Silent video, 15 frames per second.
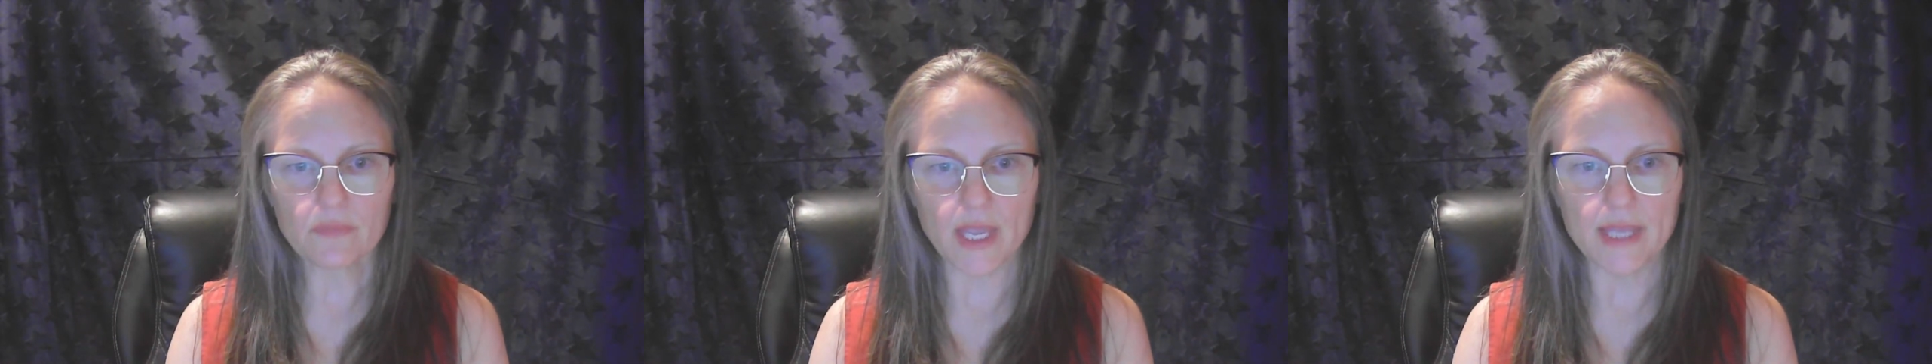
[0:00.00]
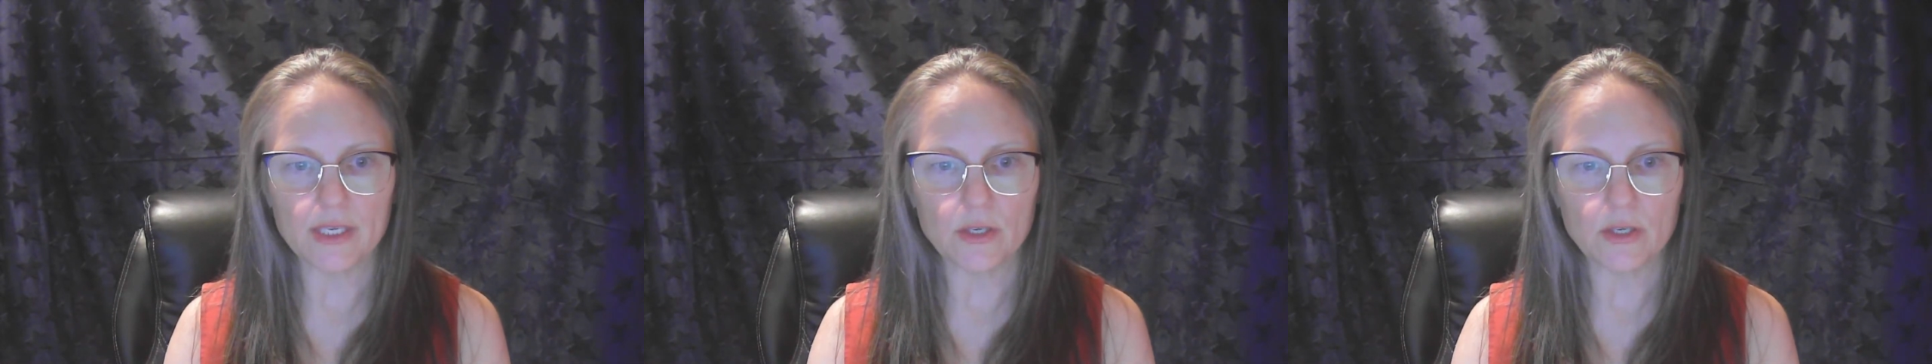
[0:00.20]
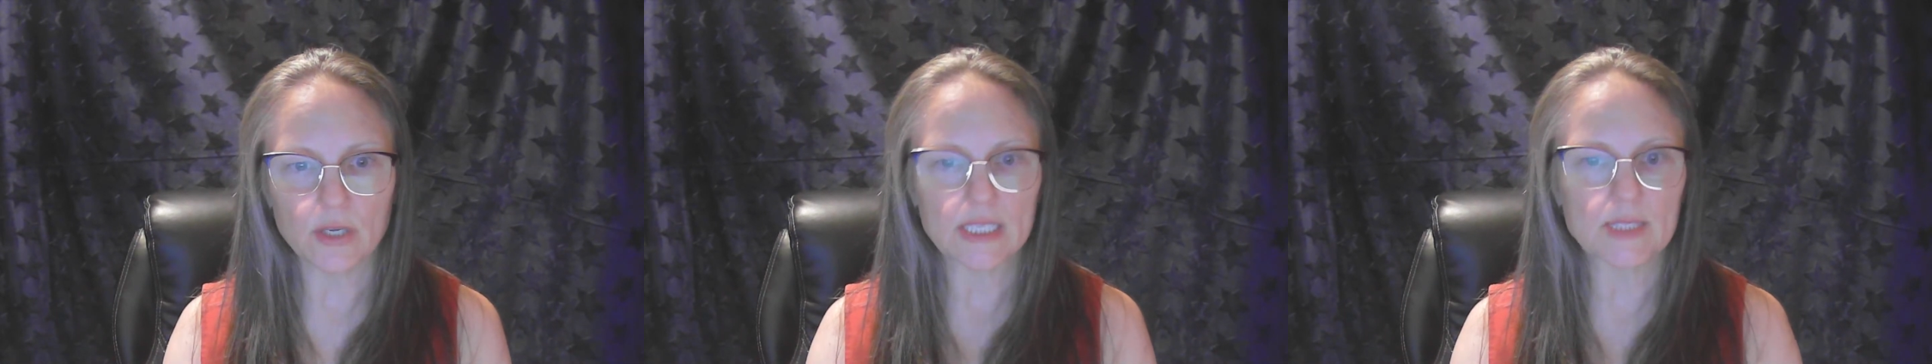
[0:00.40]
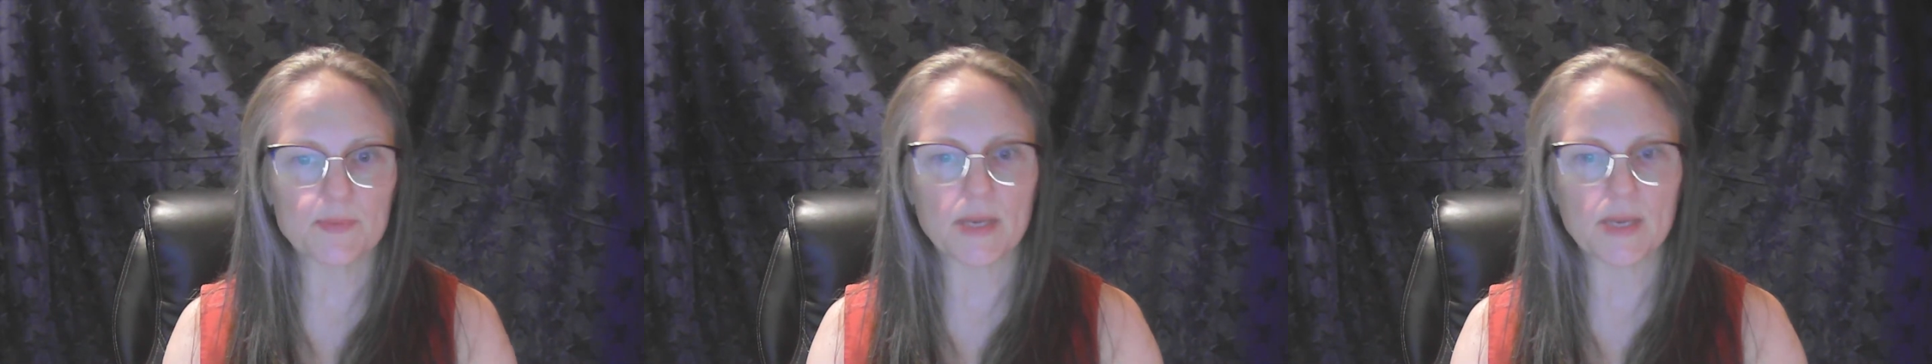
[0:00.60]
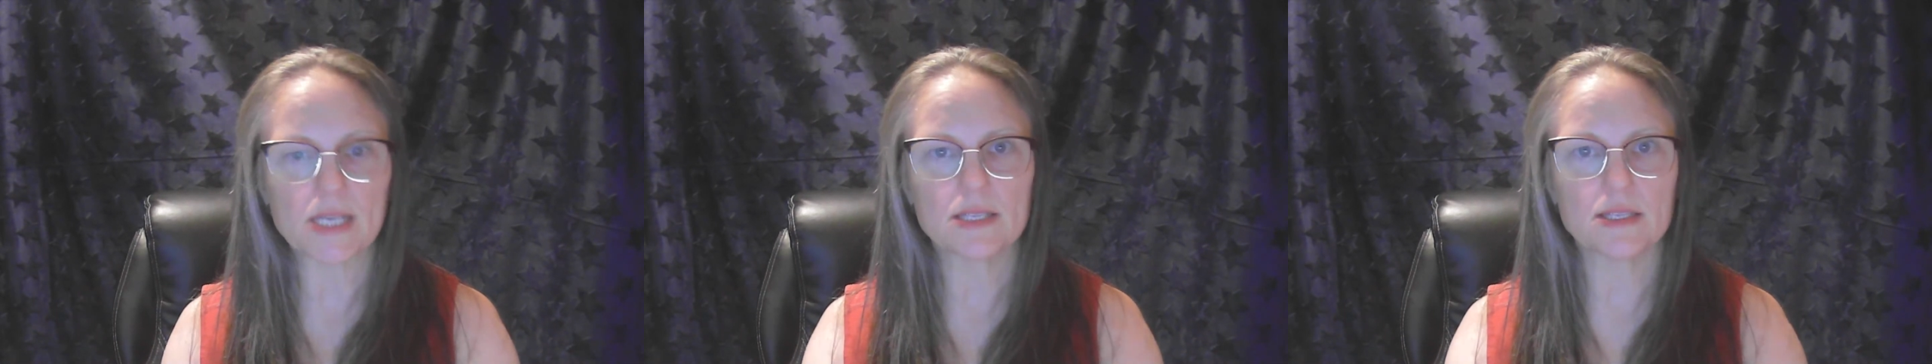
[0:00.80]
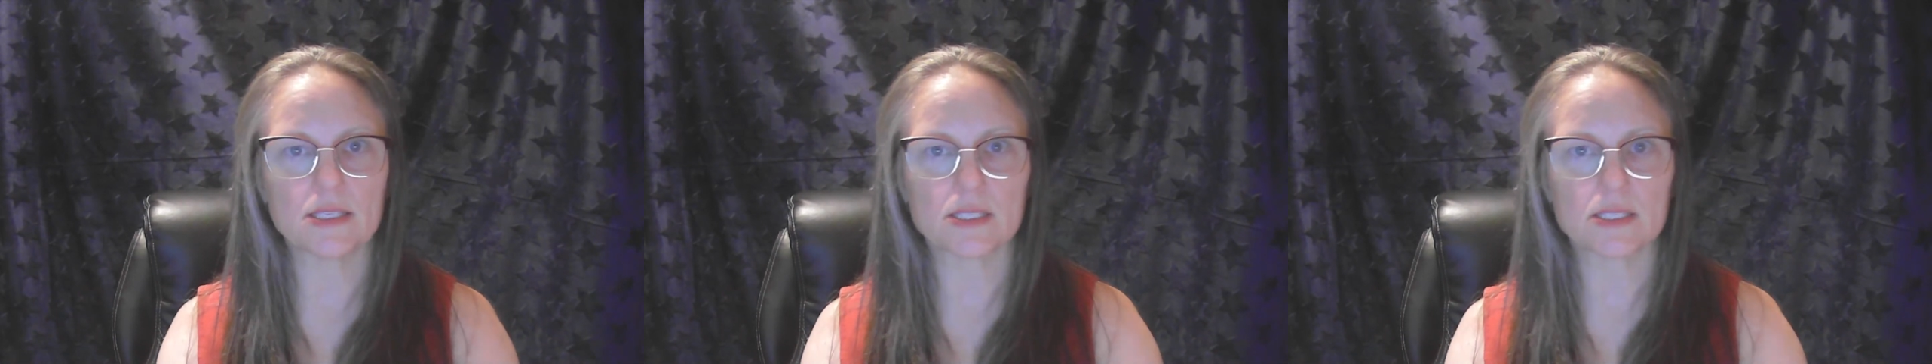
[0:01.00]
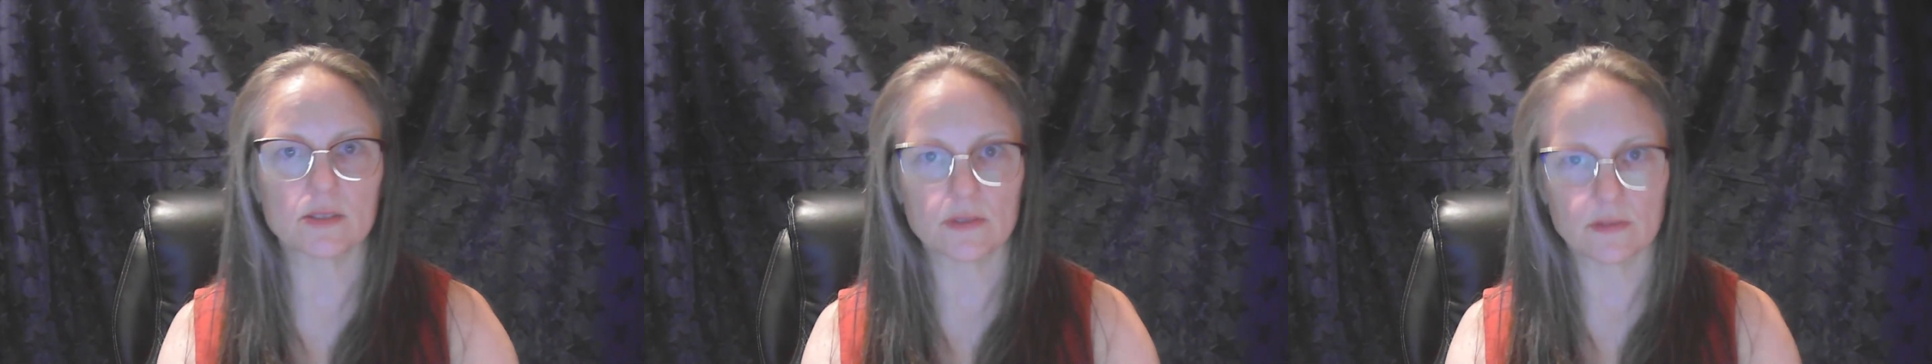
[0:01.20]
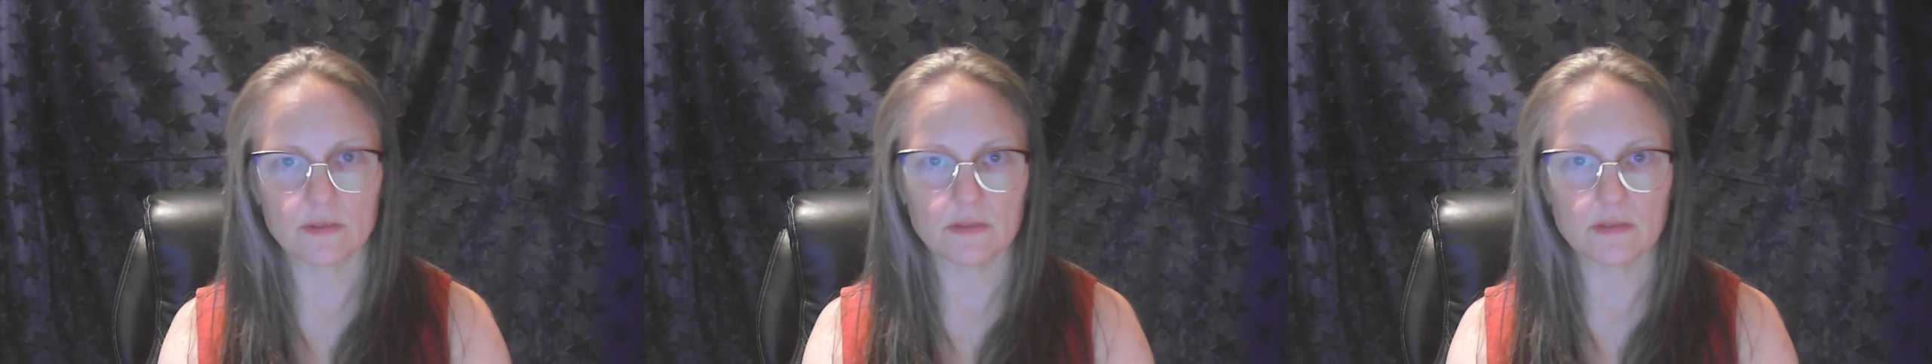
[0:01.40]
and you can expect
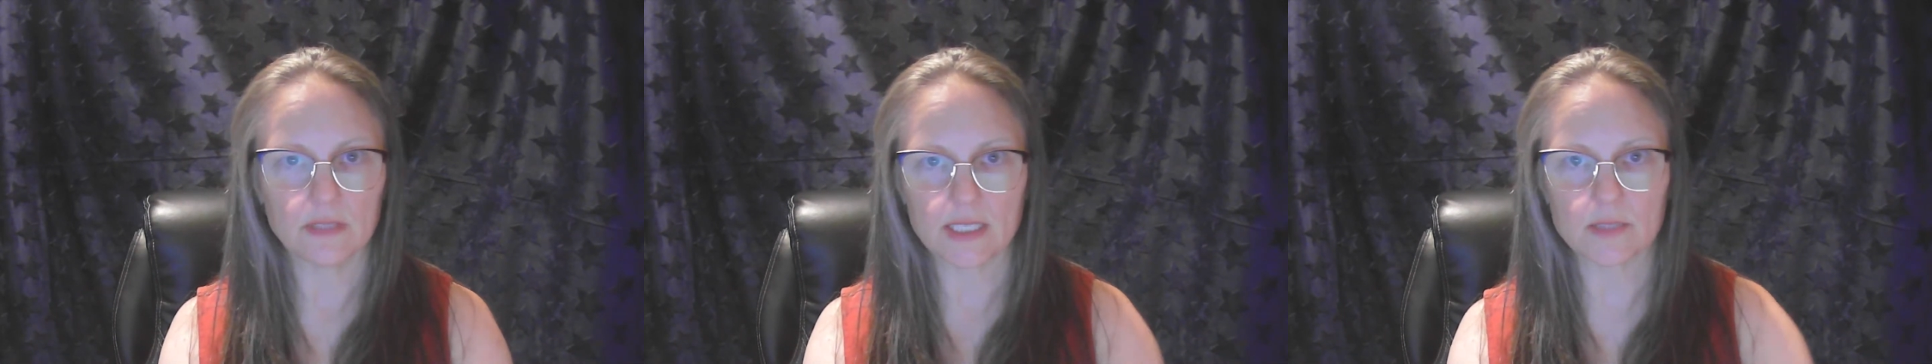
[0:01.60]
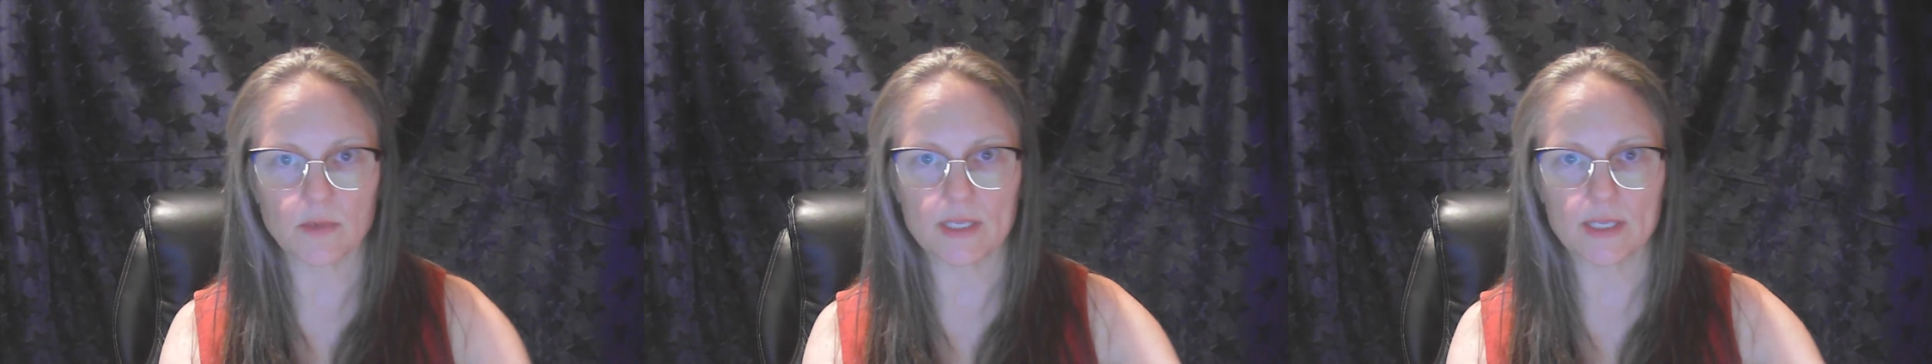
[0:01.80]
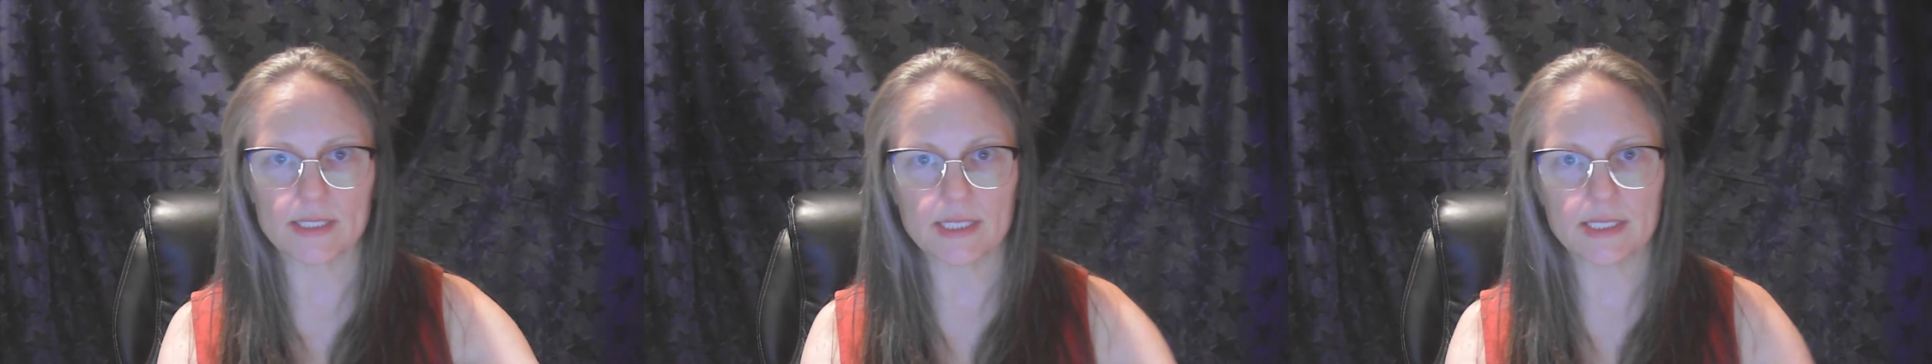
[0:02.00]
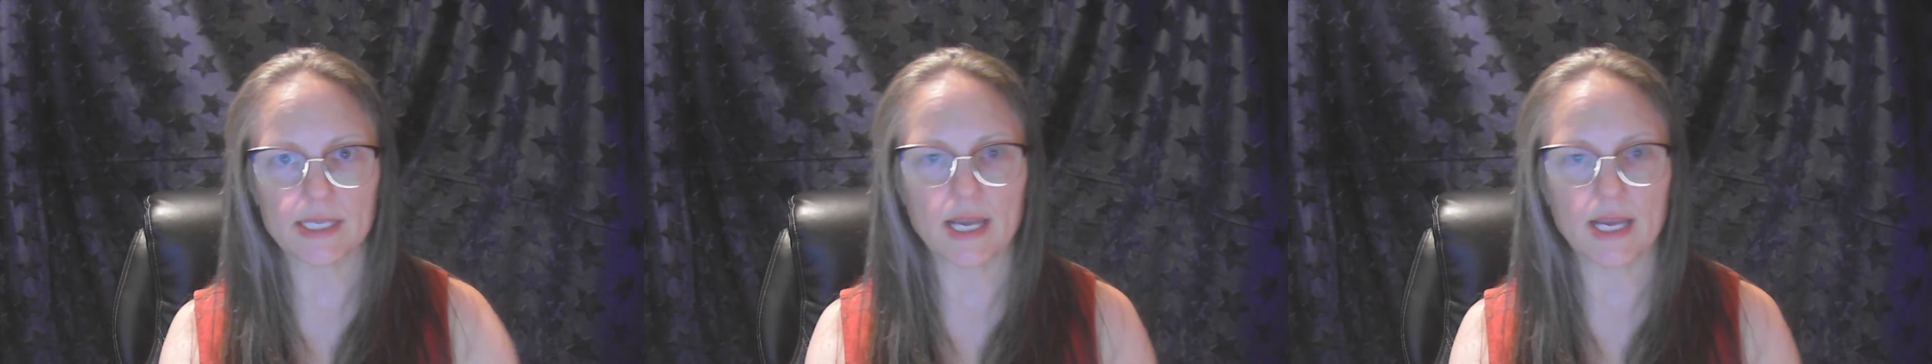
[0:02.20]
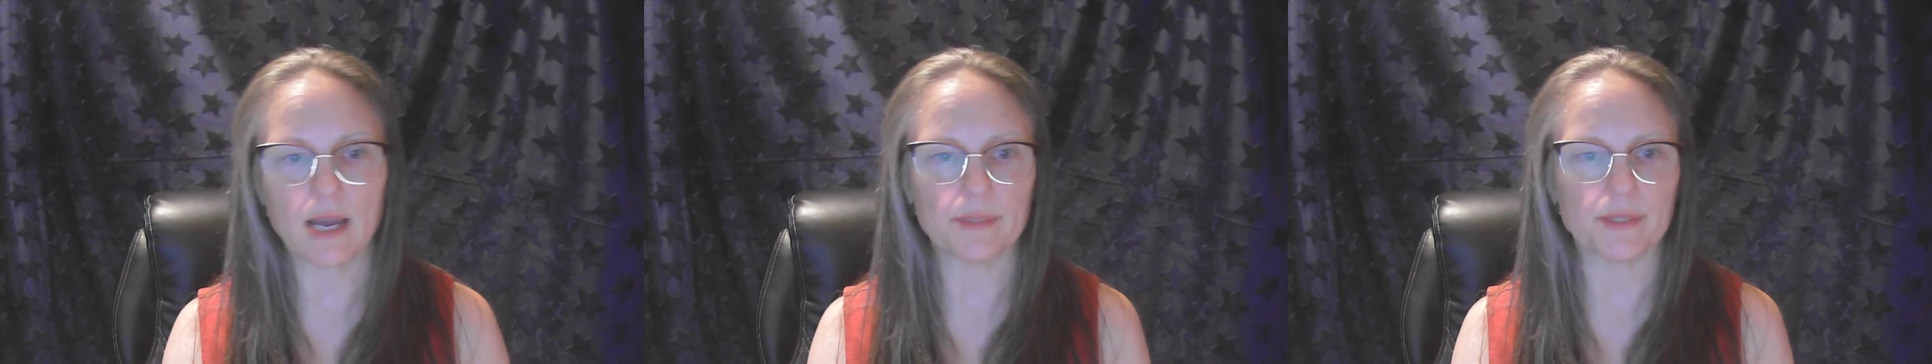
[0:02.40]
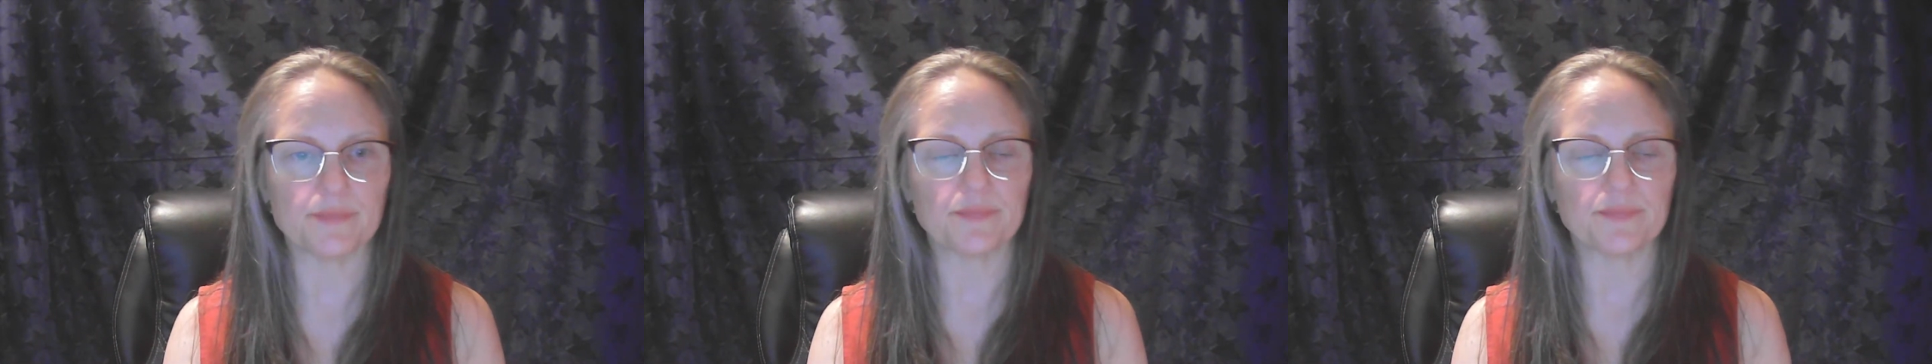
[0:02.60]
this XYZ to happen.